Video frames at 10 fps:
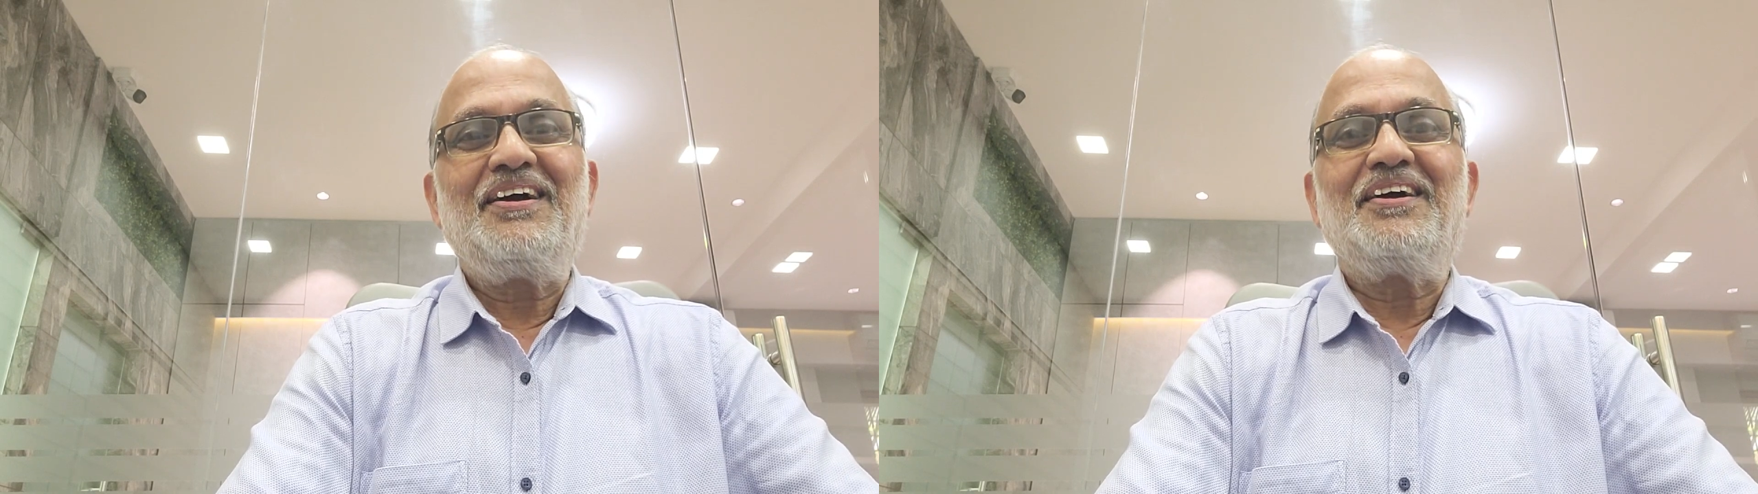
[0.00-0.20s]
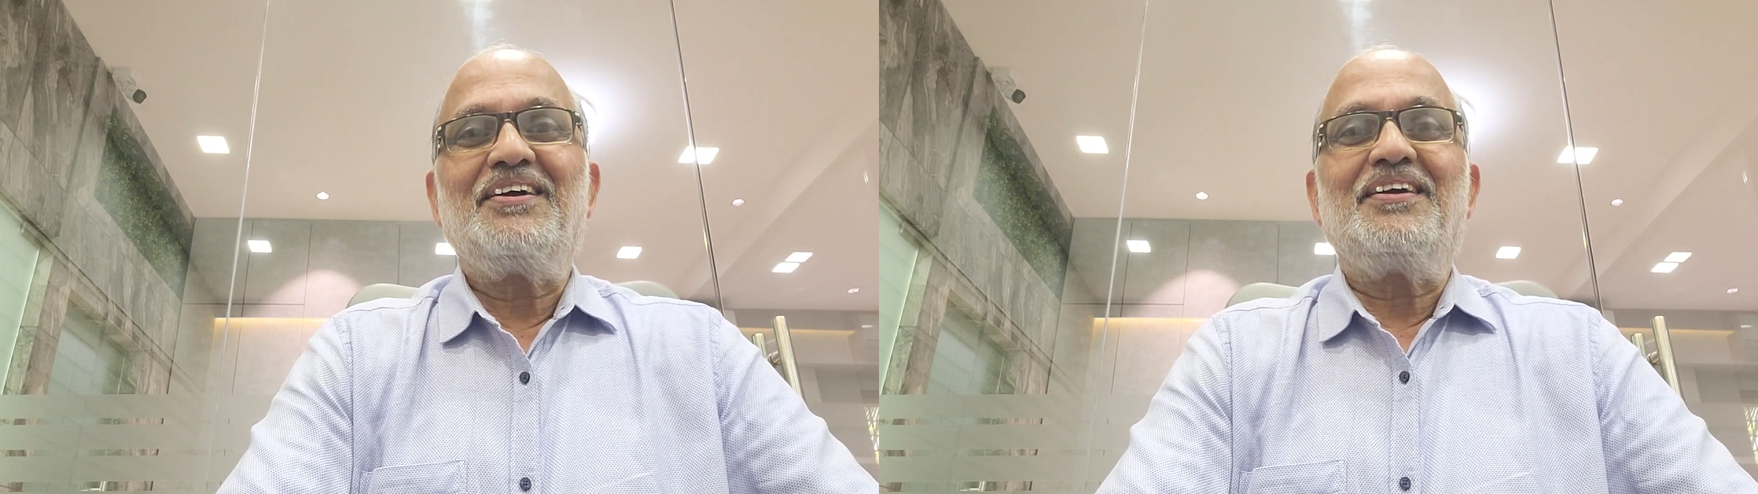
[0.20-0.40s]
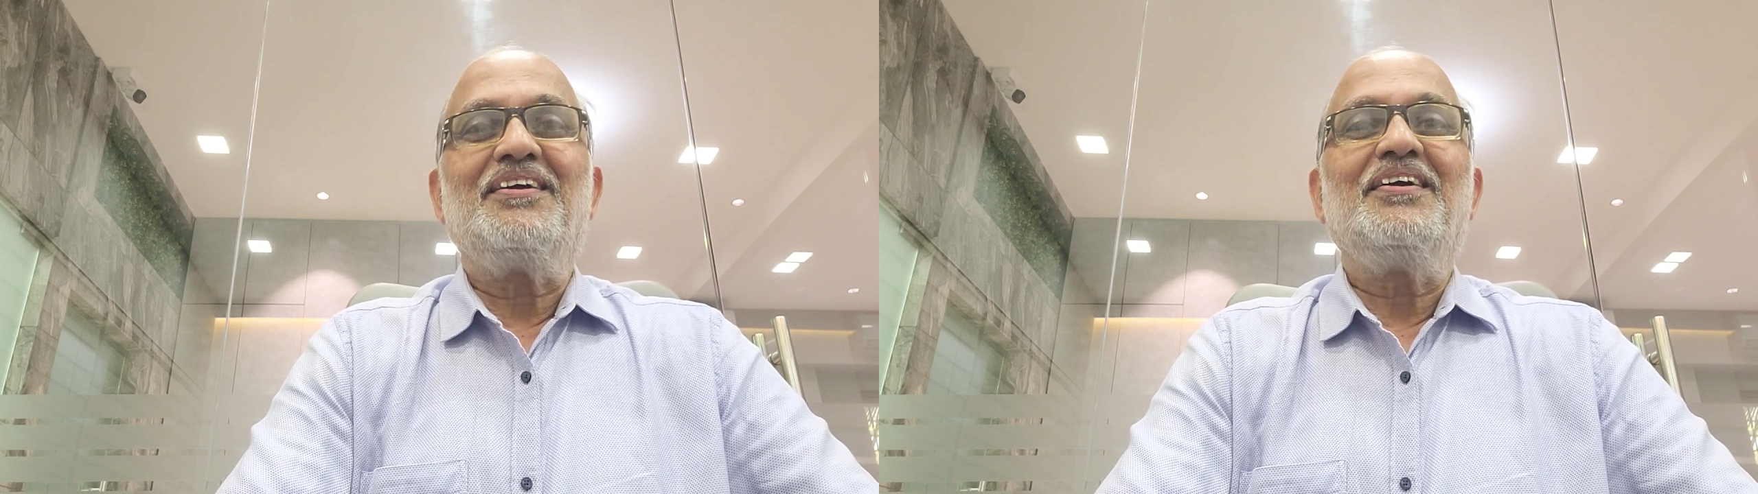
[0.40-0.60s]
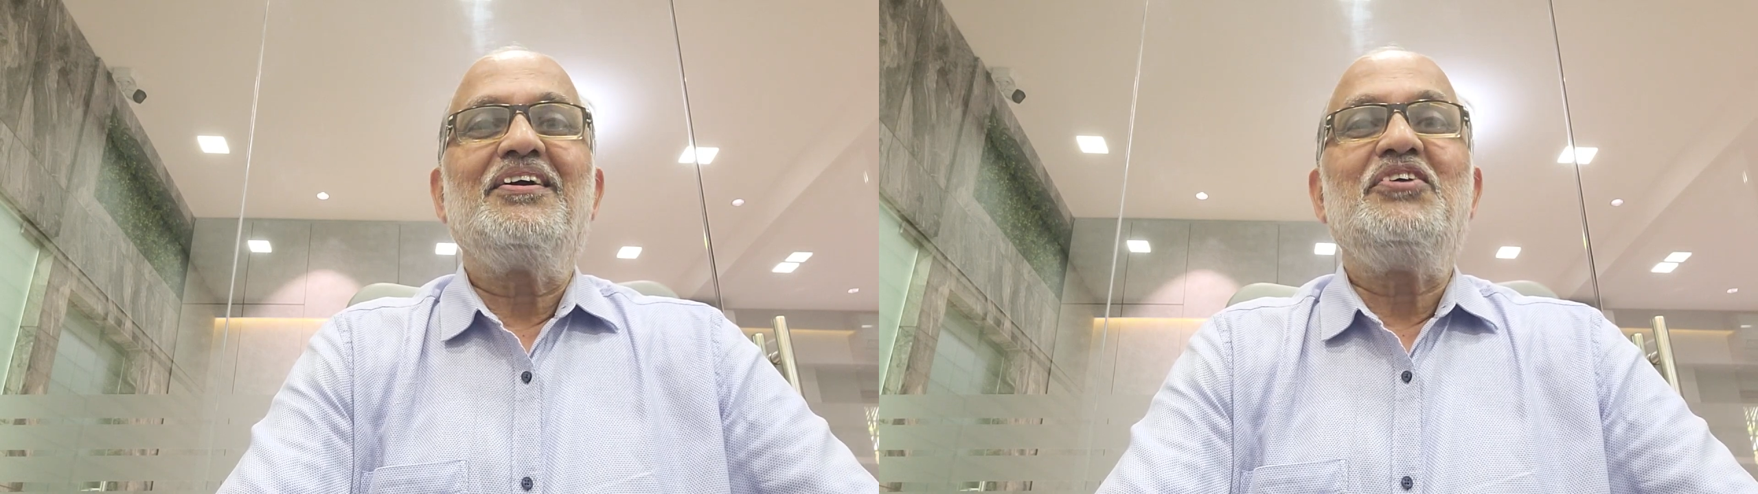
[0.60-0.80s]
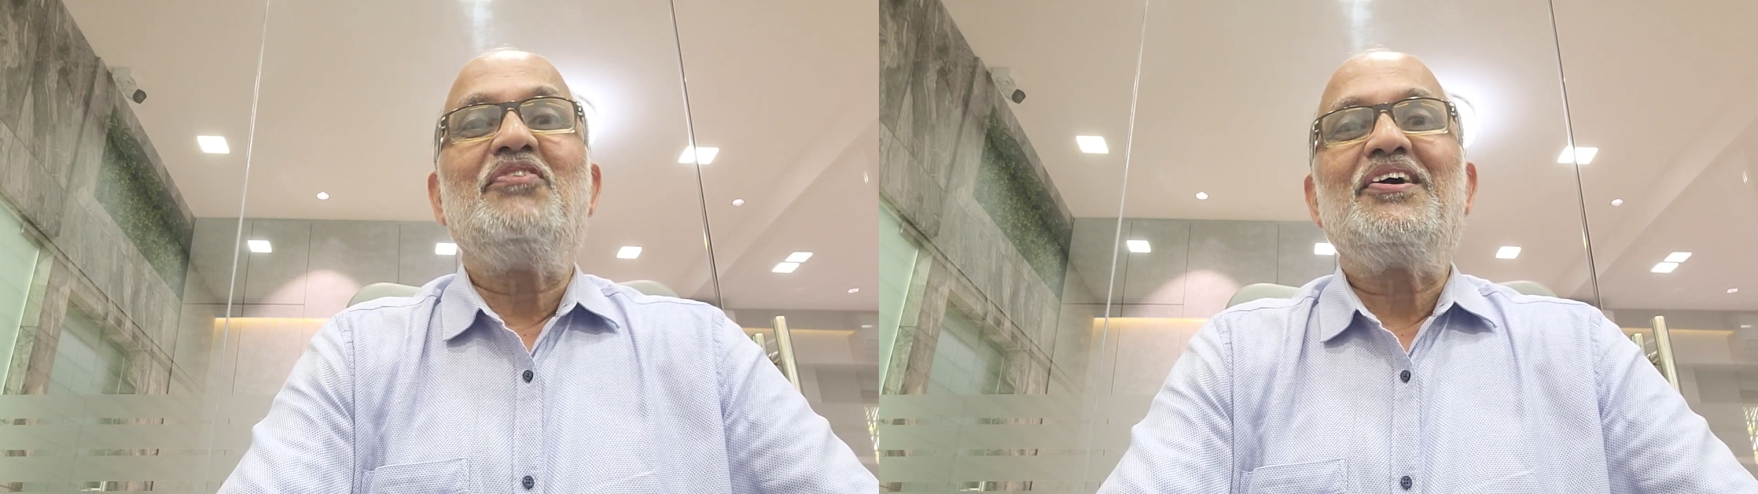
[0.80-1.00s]
I
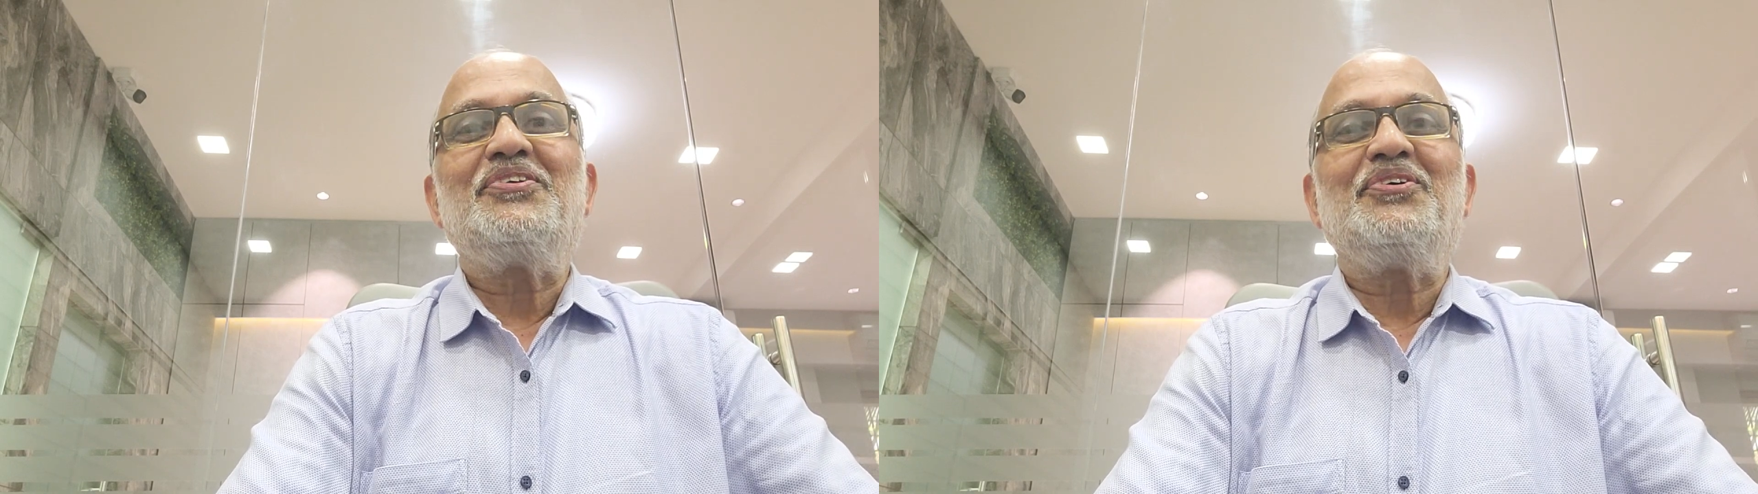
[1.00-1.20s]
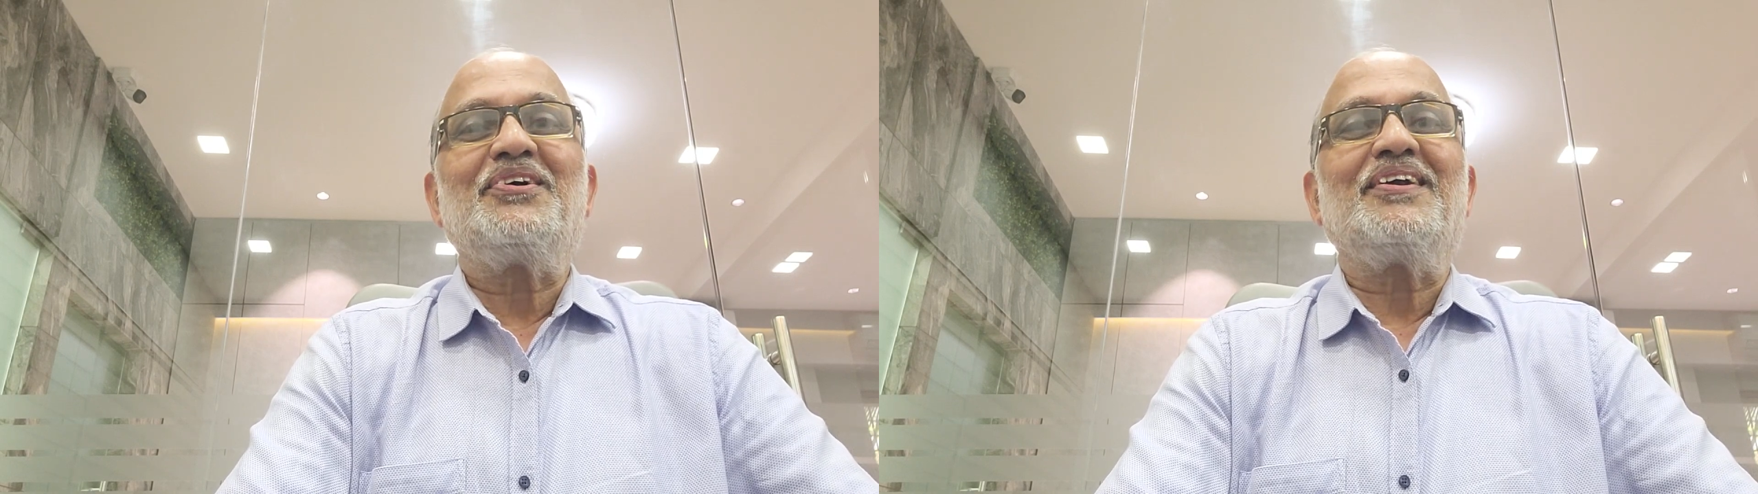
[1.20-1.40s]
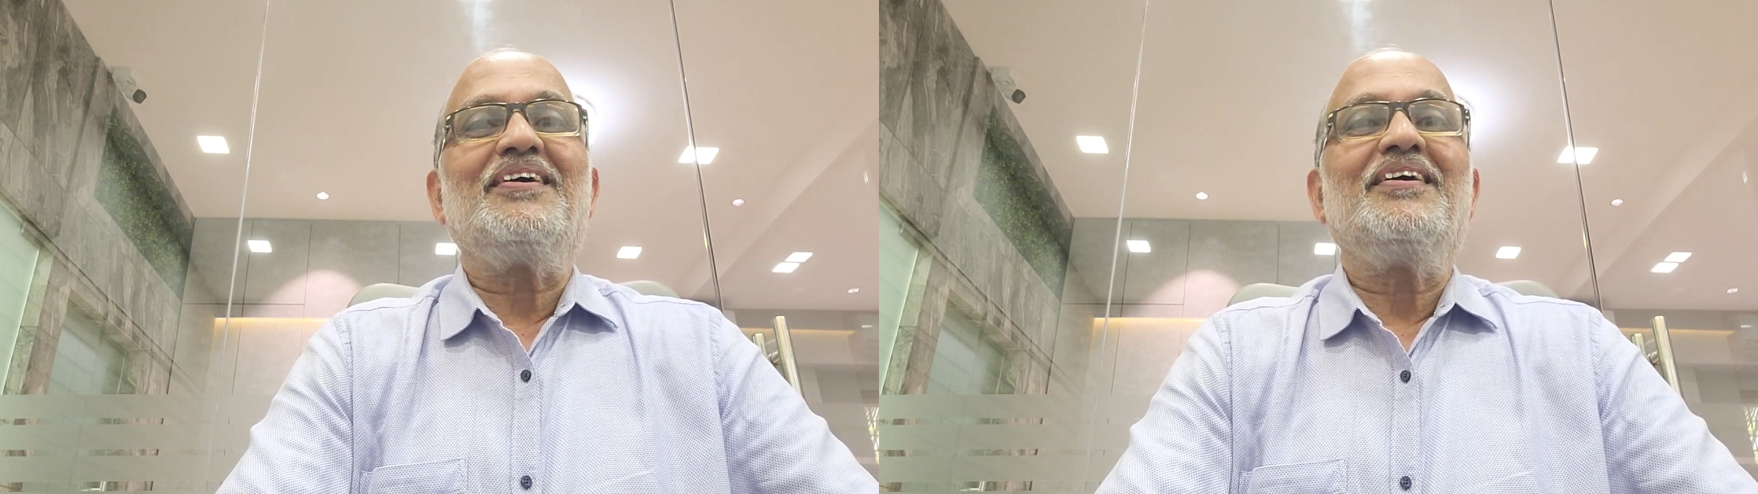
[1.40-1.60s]
invite your